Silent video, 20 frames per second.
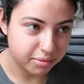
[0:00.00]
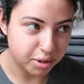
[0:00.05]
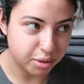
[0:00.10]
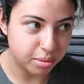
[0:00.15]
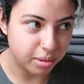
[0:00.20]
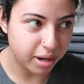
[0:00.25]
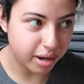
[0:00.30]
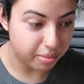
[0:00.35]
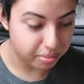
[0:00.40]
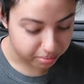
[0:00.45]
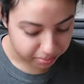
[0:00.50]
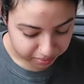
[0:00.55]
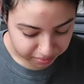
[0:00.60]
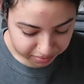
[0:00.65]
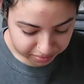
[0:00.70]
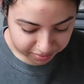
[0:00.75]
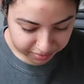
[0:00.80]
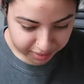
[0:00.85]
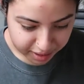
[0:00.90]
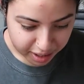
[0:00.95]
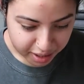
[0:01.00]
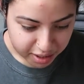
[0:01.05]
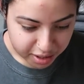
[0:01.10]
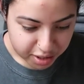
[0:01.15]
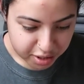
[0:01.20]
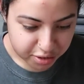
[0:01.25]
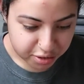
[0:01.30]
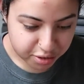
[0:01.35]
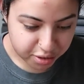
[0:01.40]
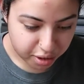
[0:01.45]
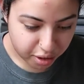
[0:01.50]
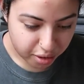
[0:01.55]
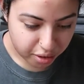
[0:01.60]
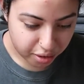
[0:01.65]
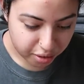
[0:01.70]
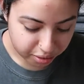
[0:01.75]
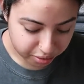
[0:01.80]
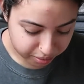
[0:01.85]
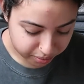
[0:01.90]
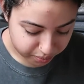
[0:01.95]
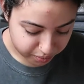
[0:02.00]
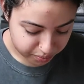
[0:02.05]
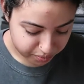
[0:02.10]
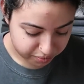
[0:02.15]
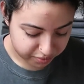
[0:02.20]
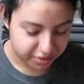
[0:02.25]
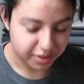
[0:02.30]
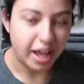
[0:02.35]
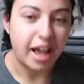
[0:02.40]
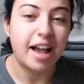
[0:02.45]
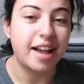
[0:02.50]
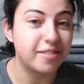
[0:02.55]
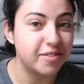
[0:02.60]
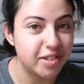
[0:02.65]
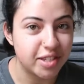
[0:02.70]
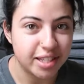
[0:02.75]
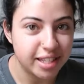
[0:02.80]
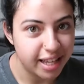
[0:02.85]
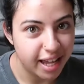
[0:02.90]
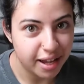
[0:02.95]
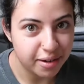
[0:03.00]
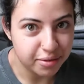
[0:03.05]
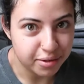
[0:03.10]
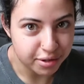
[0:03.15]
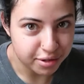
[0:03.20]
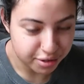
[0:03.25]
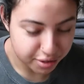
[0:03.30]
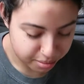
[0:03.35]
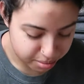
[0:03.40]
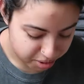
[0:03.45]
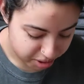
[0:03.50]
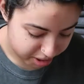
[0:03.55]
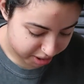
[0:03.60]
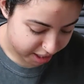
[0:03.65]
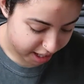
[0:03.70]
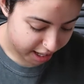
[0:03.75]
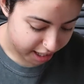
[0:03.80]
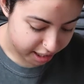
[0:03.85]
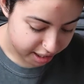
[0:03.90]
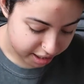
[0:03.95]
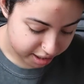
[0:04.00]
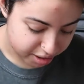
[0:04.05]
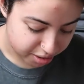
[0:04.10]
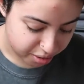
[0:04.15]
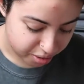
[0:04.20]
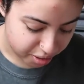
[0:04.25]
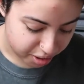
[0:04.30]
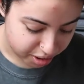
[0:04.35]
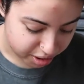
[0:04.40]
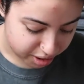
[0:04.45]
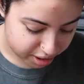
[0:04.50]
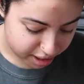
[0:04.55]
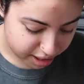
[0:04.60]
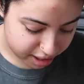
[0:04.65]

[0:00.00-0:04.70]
Super M. So obviously I was super excited to order